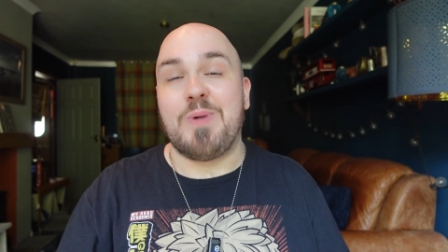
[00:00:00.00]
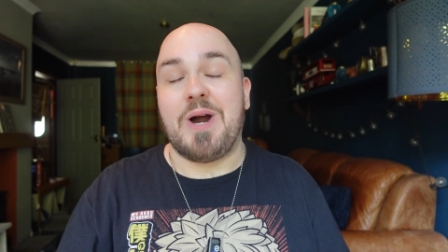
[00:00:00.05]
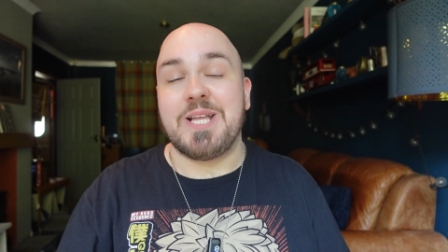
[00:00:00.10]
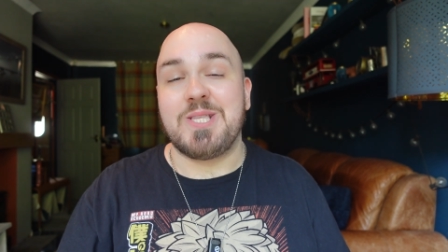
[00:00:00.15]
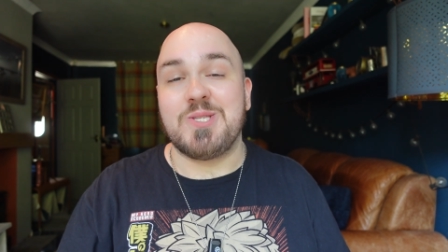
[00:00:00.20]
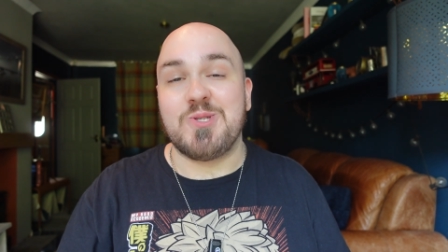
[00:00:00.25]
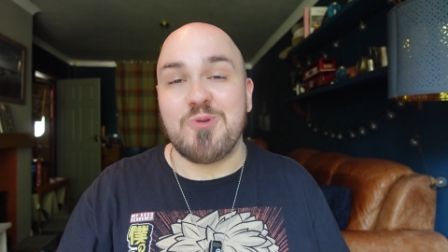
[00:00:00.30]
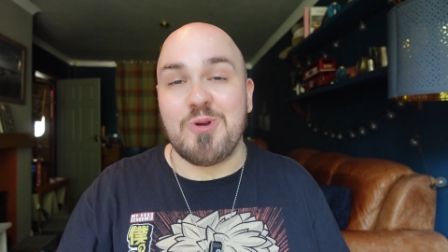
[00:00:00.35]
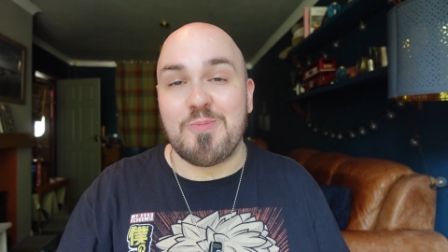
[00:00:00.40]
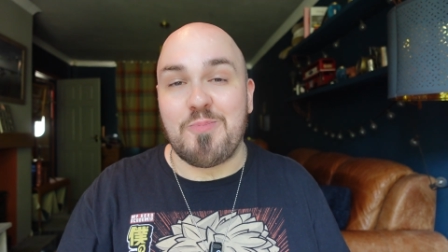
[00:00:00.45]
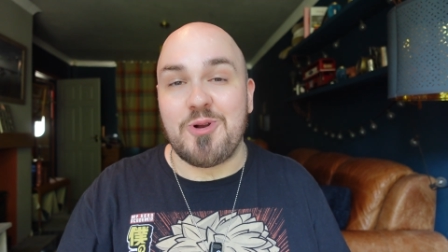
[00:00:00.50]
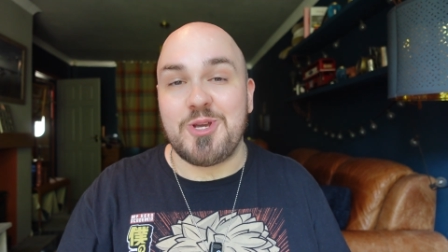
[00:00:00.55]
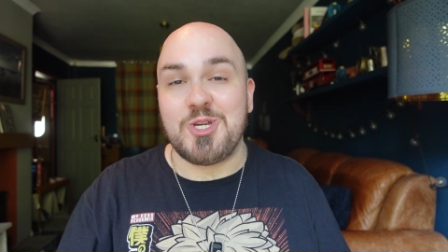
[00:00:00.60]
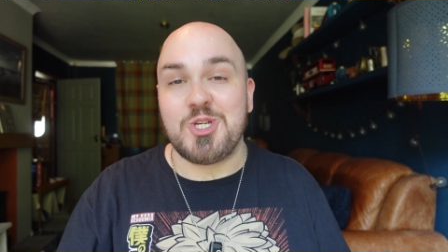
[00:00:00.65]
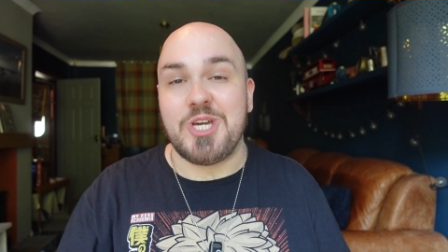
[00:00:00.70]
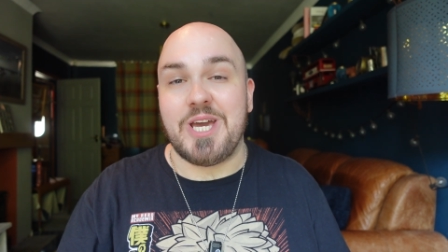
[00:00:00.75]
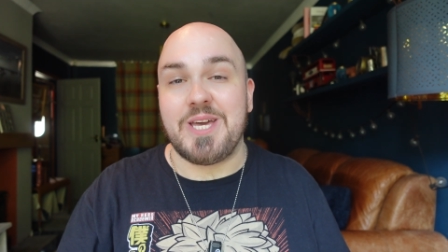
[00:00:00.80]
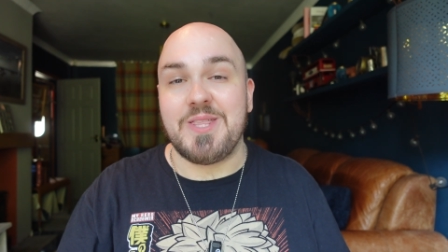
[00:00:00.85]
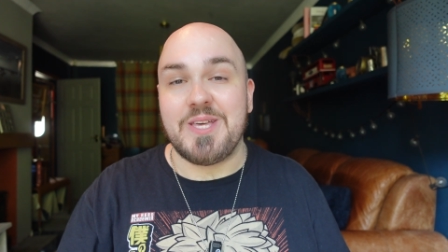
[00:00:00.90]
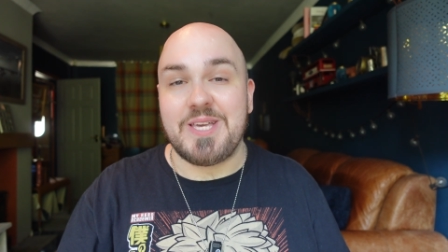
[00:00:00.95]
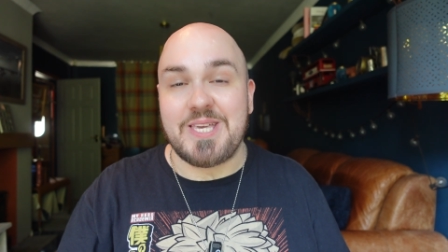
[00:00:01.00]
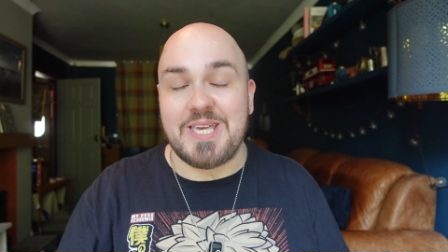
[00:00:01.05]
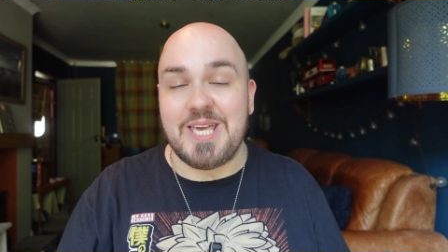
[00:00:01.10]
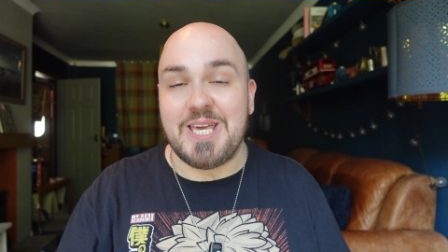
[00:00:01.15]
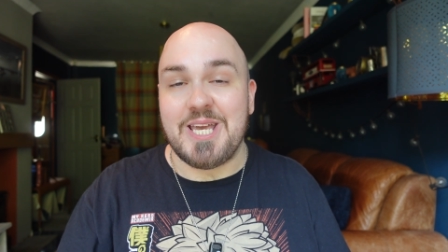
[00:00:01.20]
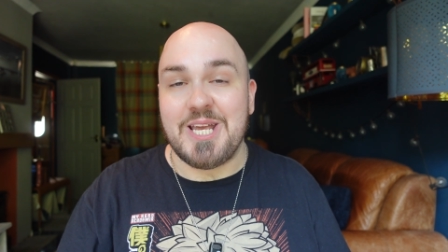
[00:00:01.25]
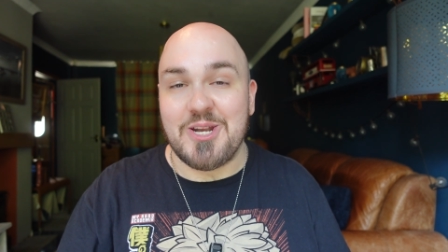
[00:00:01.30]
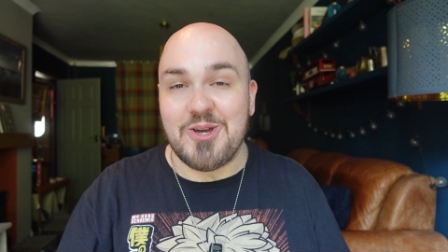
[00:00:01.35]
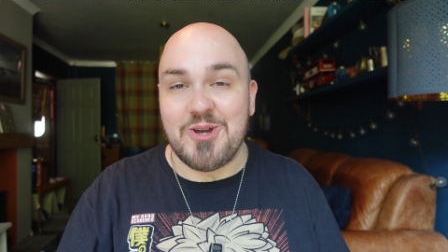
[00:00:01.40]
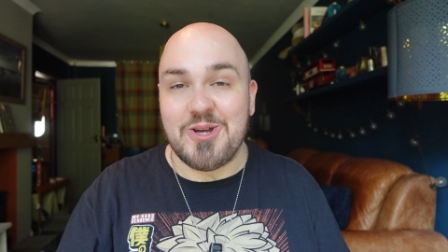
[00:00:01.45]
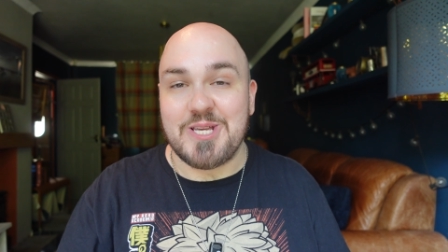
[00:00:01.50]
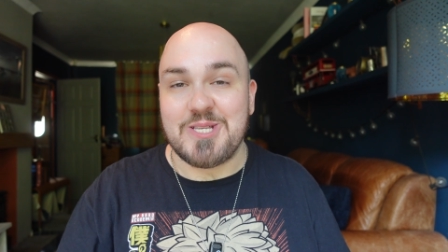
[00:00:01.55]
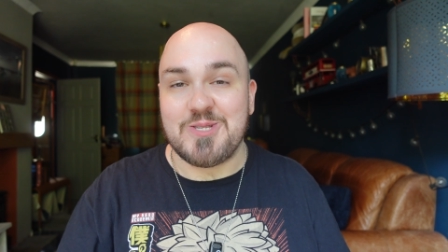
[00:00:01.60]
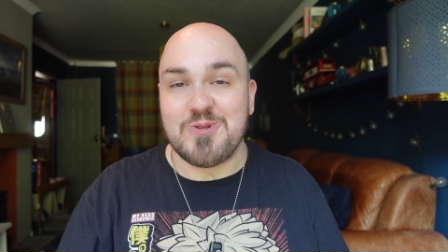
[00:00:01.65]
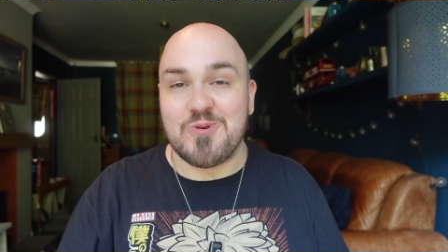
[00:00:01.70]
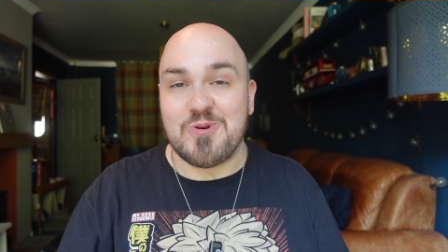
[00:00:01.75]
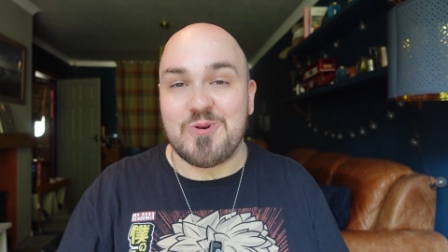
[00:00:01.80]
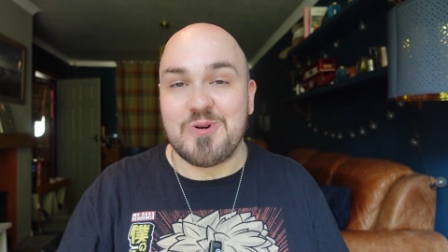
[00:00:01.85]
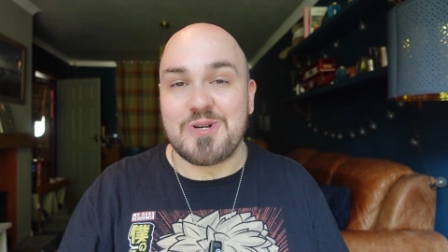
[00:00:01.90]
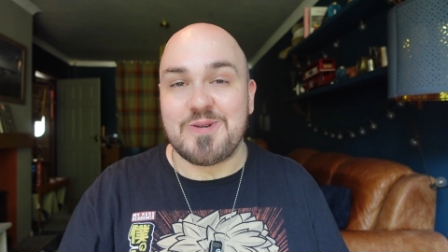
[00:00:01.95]
but I do appreciate the geeky nerdy
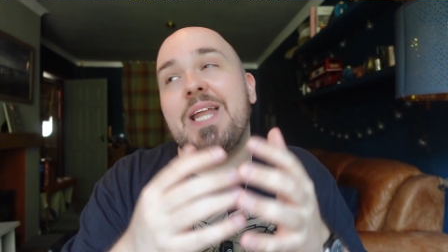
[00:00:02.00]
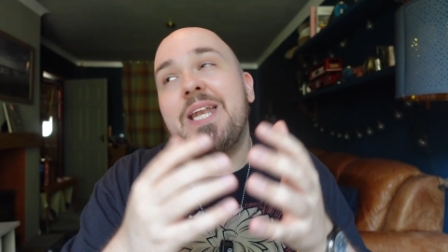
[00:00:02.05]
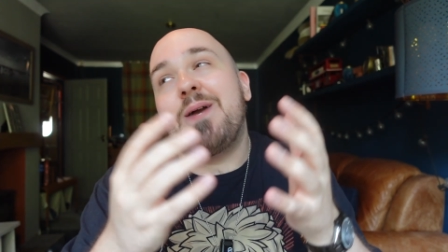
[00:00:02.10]
talk.